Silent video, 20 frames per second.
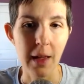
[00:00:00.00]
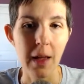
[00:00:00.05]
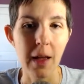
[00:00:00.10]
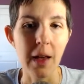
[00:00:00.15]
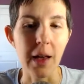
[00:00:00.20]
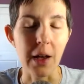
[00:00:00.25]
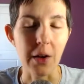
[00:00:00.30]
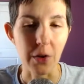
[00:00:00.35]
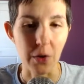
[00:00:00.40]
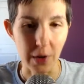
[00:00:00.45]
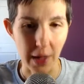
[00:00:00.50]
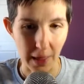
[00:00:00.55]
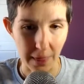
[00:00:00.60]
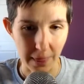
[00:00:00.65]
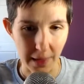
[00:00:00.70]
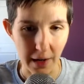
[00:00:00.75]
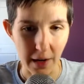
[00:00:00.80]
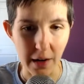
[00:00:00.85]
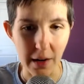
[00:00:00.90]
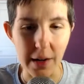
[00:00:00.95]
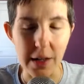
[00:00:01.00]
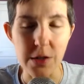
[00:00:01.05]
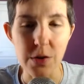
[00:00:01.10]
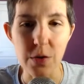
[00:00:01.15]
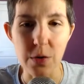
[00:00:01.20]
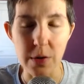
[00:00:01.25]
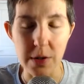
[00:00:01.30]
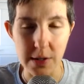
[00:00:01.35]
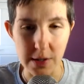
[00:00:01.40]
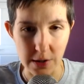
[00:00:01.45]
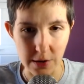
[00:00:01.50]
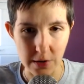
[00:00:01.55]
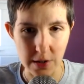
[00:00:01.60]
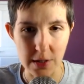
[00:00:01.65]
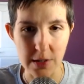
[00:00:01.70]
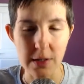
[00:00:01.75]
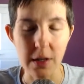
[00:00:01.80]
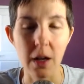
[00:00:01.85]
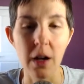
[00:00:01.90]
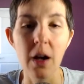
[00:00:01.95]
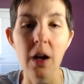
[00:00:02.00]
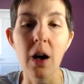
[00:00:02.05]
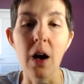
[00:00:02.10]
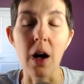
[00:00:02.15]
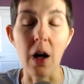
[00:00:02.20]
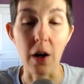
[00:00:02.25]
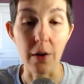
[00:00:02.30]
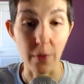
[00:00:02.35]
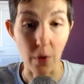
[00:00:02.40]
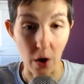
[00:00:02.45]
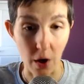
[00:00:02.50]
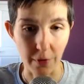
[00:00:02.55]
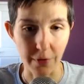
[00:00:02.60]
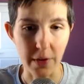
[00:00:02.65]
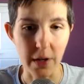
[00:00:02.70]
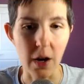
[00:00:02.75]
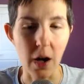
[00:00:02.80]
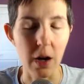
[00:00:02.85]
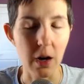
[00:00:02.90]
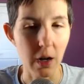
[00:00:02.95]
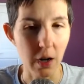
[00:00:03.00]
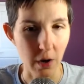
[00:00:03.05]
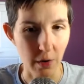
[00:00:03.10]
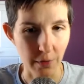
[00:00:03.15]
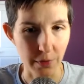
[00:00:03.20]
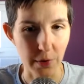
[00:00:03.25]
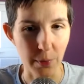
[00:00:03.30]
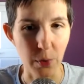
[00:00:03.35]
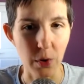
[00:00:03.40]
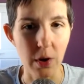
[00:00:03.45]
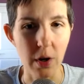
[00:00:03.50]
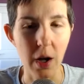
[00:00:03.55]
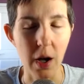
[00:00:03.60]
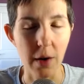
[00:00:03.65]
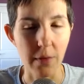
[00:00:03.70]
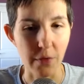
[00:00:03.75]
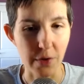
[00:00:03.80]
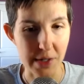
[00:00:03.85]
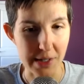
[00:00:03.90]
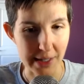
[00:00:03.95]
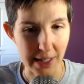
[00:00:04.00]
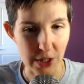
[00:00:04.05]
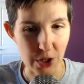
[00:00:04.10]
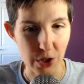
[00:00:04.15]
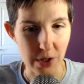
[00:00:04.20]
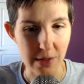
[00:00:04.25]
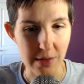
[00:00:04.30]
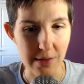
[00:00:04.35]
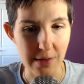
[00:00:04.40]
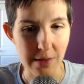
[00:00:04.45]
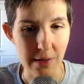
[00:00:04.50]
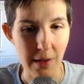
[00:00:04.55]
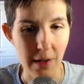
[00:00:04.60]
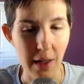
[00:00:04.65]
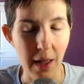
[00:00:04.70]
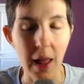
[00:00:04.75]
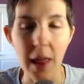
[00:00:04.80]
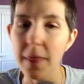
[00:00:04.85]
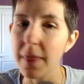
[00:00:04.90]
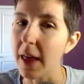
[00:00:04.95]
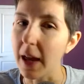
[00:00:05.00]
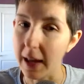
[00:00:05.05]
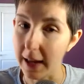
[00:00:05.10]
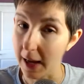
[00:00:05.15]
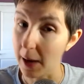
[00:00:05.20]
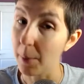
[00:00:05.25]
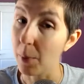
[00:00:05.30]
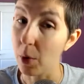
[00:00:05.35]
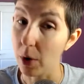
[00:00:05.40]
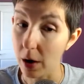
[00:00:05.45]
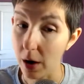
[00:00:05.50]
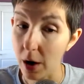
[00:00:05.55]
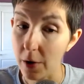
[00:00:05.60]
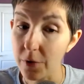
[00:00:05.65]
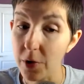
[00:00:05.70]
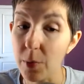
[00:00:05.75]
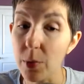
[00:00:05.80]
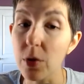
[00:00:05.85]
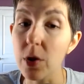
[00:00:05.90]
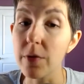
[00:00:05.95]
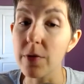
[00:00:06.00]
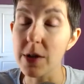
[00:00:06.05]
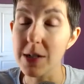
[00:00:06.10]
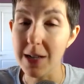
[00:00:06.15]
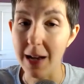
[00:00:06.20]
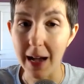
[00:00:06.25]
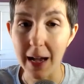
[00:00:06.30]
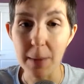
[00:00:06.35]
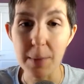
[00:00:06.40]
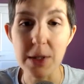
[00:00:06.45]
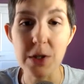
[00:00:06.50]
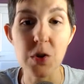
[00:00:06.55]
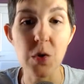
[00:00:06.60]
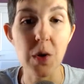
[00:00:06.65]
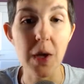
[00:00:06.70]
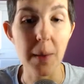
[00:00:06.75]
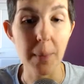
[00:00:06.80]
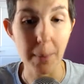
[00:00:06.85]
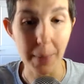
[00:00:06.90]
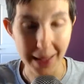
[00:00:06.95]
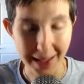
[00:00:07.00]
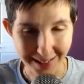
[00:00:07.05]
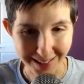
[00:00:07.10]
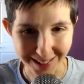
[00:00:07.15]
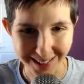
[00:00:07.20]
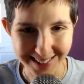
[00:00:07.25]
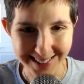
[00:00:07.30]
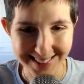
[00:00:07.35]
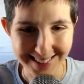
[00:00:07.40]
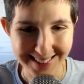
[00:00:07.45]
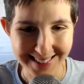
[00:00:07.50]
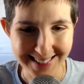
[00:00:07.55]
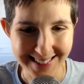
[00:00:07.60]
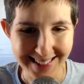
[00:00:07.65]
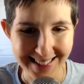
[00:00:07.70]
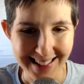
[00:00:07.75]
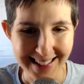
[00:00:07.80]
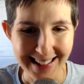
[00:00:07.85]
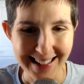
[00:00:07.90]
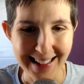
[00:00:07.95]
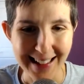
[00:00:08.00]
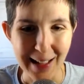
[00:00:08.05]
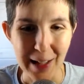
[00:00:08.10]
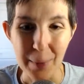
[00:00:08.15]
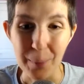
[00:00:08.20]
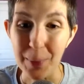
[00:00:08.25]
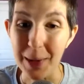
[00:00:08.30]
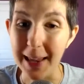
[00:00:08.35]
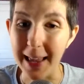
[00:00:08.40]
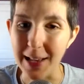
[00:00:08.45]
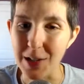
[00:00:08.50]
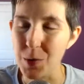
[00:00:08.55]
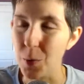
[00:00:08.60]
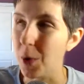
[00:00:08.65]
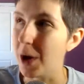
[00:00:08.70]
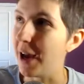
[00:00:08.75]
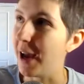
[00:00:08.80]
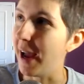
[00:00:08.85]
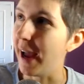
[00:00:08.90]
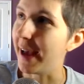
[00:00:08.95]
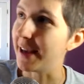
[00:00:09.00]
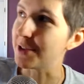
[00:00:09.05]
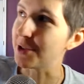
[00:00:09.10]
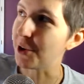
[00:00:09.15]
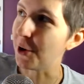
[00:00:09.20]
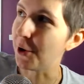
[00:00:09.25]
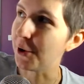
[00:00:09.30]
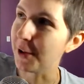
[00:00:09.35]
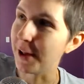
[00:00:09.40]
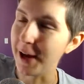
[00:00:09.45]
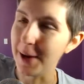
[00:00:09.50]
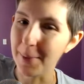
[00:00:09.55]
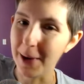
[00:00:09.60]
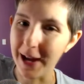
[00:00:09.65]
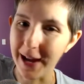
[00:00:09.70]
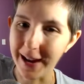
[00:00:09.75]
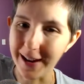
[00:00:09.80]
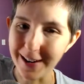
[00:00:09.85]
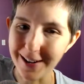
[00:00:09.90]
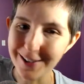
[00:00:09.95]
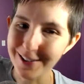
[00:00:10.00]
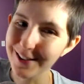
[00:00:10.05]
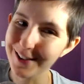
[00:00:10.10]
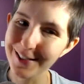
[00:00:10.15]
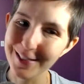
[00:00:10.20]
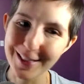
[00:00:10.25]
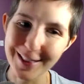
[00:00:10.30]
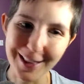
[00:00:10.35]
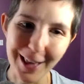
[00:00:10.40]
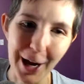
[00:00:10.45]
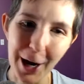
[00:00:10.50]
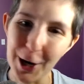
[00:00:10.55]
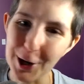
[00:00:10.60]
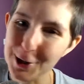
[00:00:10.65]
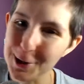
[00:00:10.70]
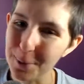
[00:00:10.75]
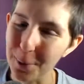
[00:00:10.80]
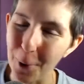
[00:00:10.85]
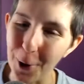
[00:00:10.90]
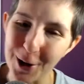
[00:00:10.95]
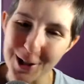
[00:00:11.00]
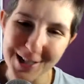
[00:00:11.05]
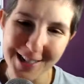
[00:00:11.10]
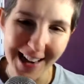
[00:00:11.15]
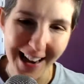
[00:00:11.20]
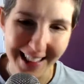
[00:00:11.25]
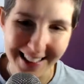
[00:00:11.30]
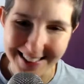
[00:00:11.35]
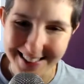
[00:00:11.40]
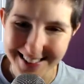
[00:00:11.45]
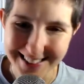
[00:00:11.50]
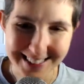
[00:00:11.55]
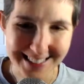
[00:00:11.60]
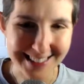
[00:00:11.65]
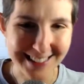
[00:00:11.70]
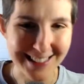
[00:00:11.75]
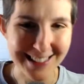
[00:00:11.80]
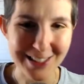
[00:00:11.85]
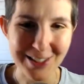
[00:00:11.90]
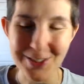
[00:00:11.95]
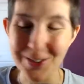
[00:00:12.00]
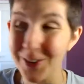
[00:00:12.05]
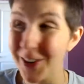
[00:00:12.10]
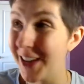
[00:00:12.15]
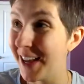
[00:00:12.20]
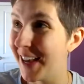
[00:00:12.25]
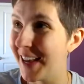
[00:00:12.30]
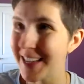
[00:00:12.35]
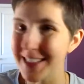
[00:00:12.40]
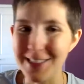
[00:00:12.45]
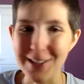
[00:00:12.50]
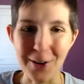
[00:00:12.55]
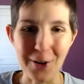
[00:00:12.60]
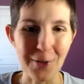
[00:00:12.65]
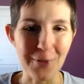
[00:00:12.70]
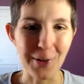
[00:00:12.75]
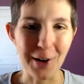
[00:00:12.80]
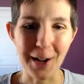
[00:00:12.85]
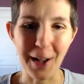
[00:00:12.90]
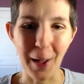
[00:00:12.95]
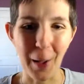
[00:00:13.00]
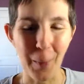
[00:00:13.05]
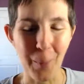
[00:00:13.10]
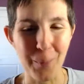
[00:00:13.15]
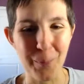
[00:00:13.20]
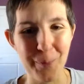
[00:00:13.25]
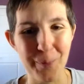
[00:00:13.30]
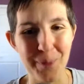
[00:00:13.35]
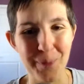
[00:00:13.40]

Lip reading: How you get there is through a series of often uncomfortable conversations that get more comfortable over time as you get better. But guess what? As you climb higher, there's more challenges to overcome.